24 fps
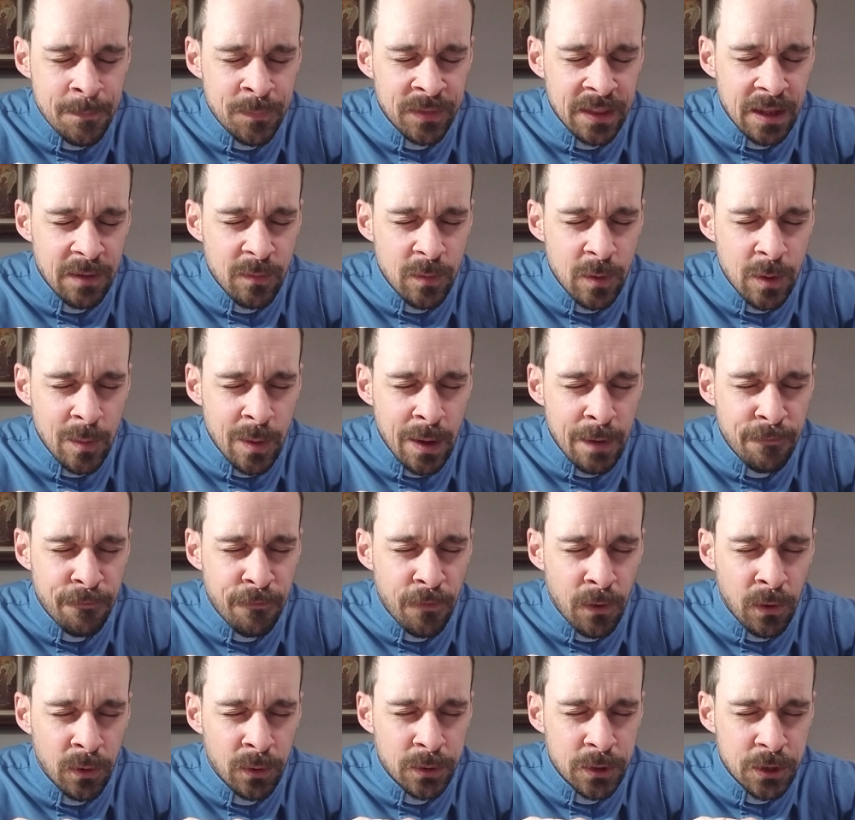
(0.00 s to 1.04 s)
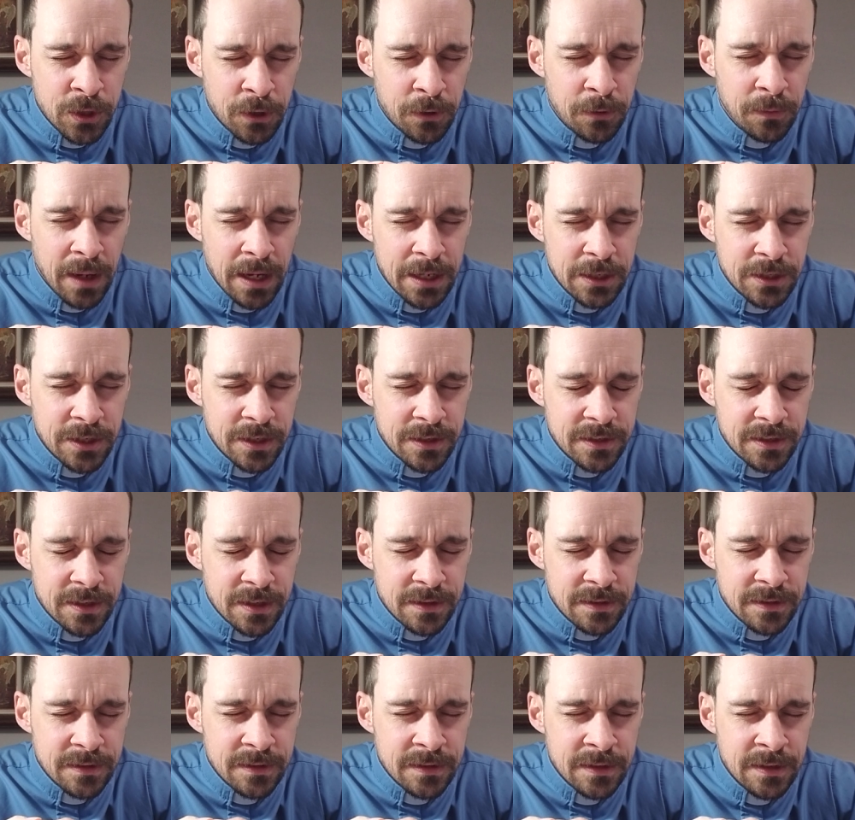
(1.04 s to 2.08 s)
that we might follow in your
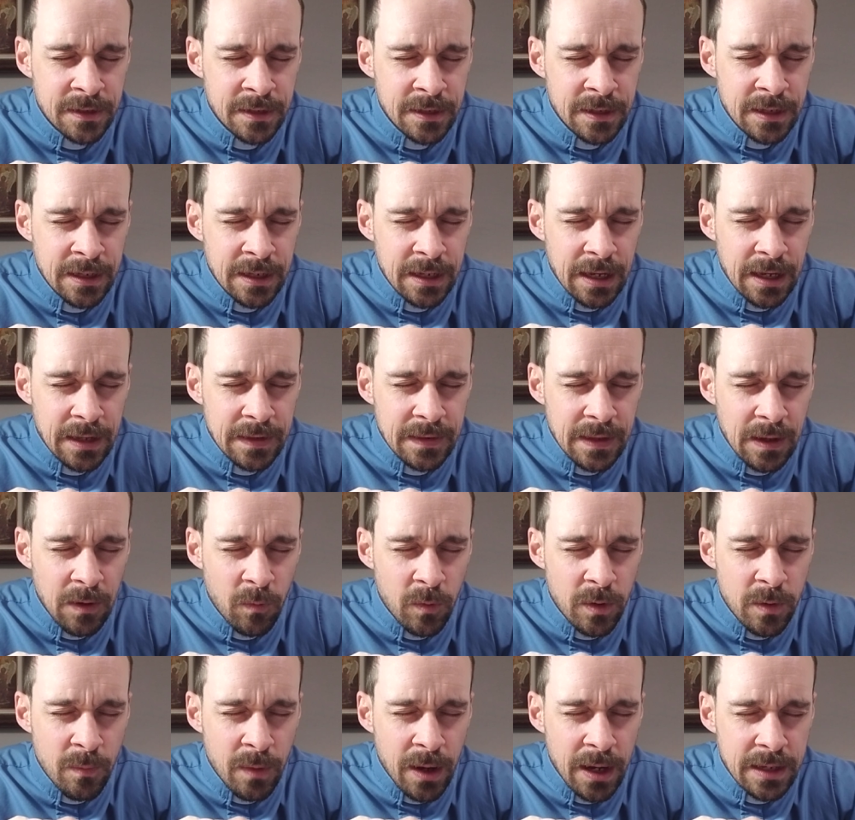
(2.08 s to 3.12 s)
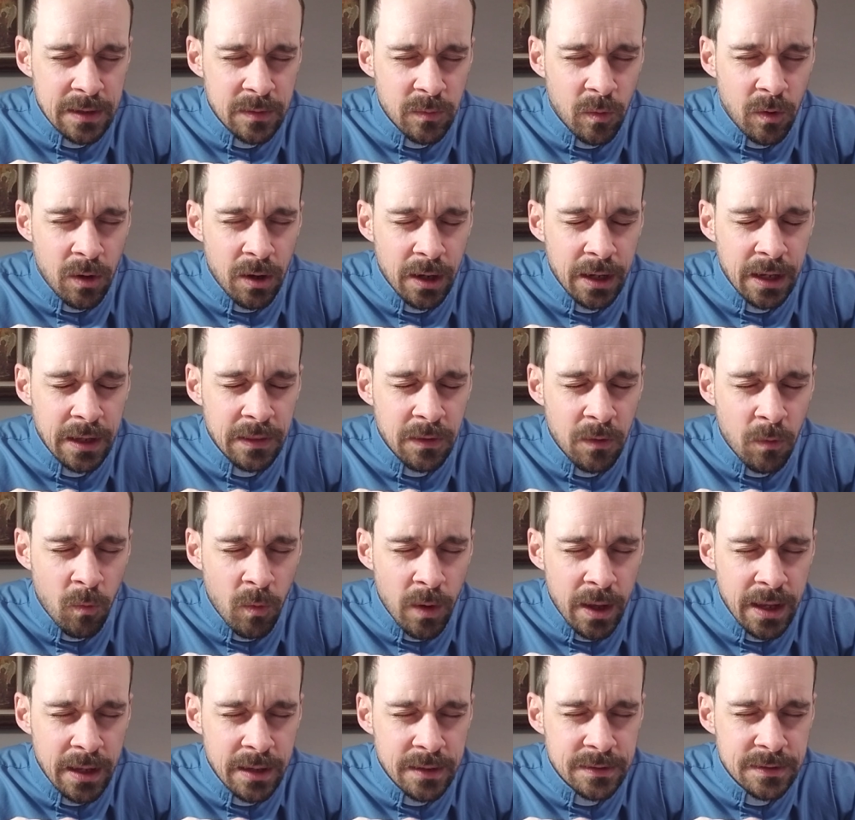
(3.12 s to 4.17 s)
righteousness, and that we might walk in the
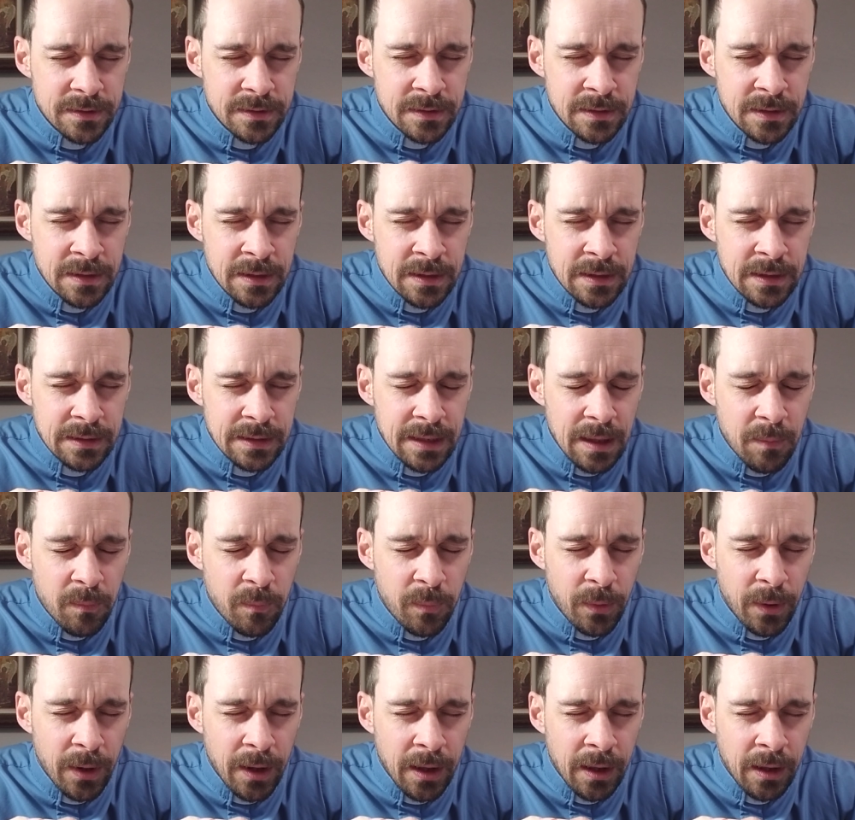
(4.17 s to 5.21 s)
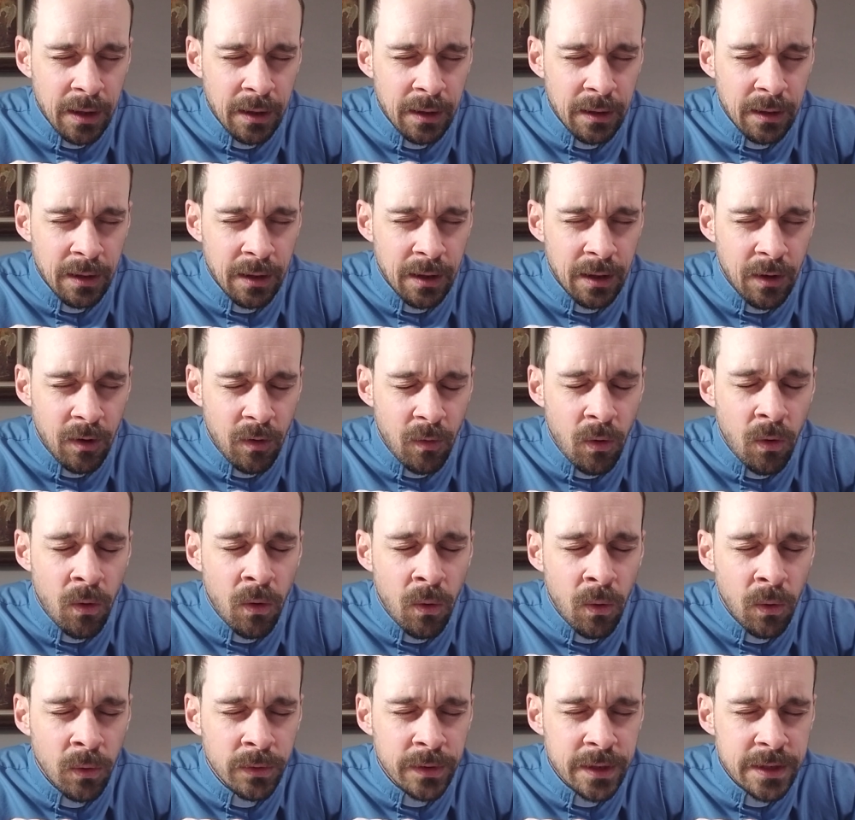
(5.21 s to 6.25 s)
ways that bring
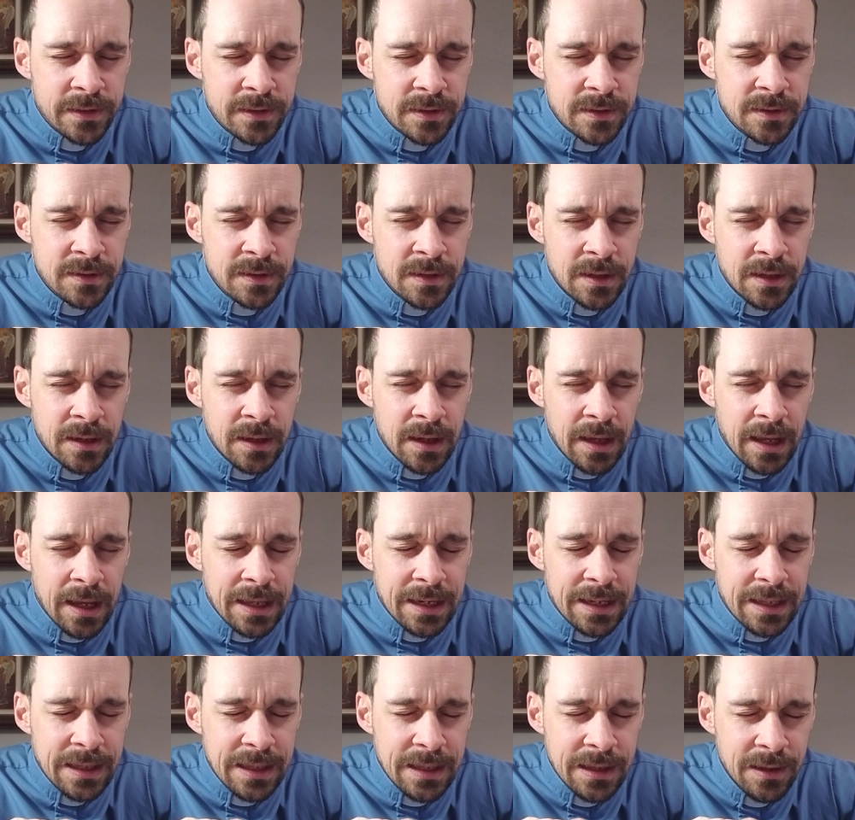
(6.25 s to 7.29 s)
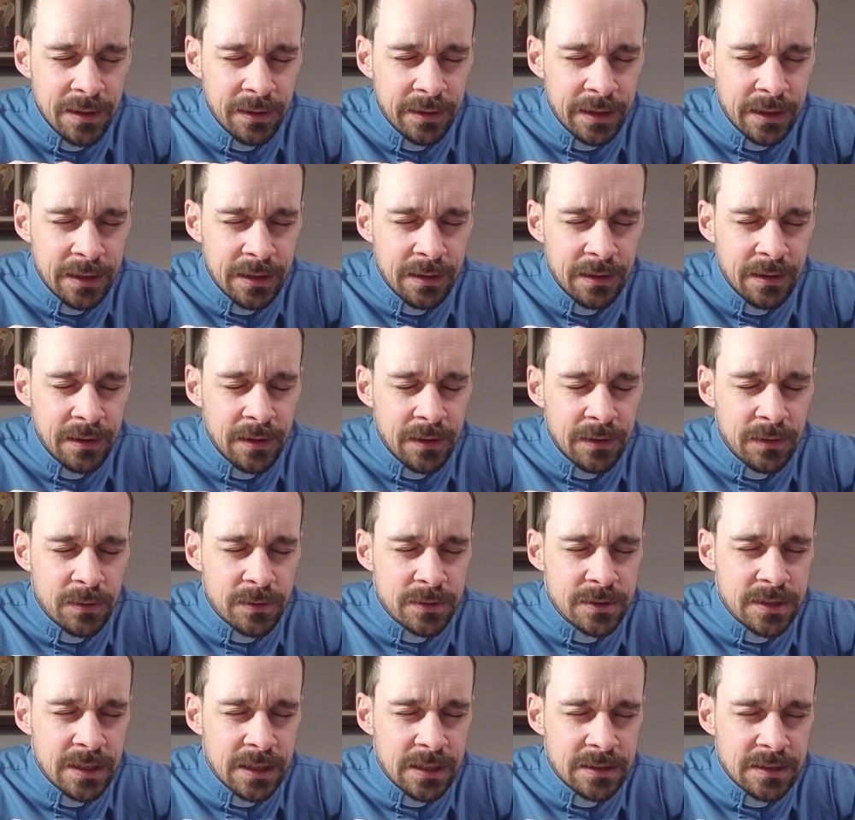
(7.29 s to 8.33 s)
wholeness and healing,
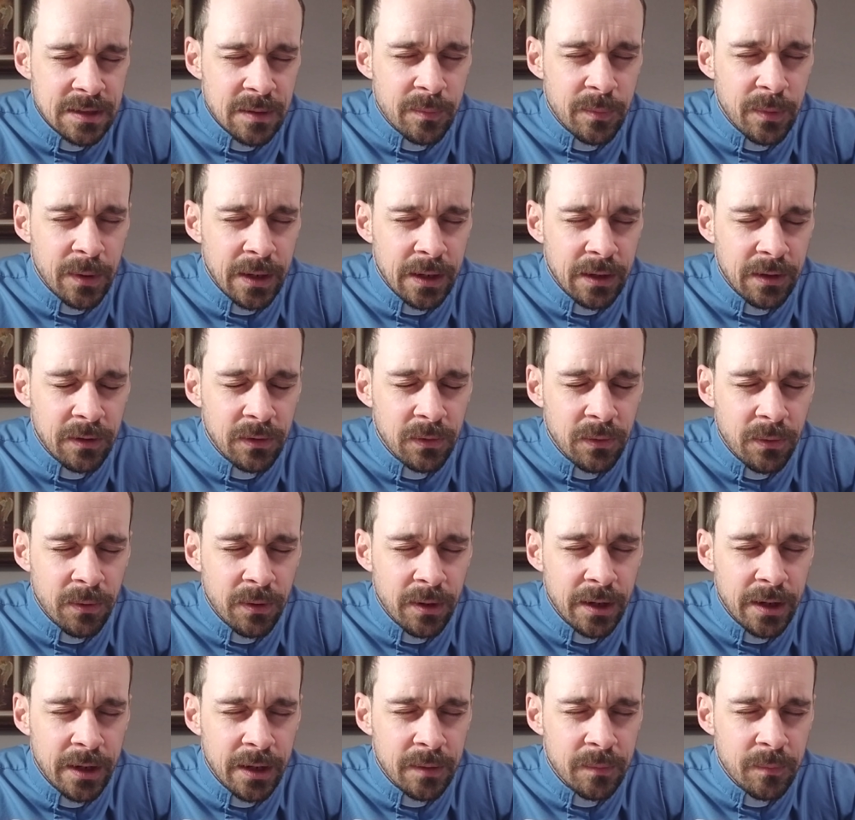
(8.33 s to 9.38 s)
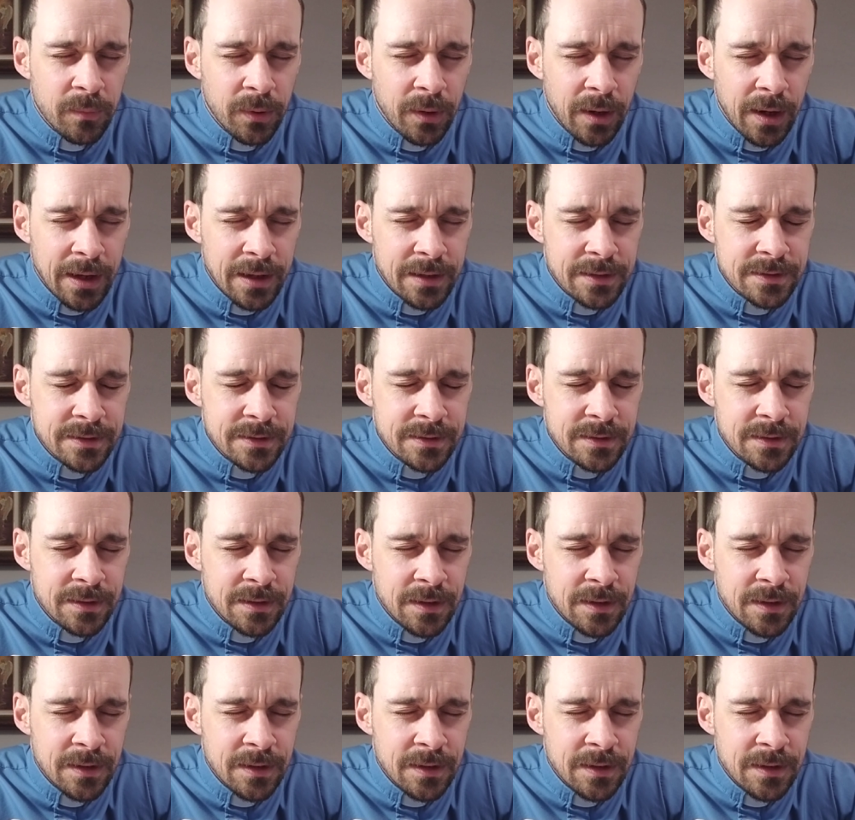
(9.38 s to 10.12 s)
those things that bring glory and praise.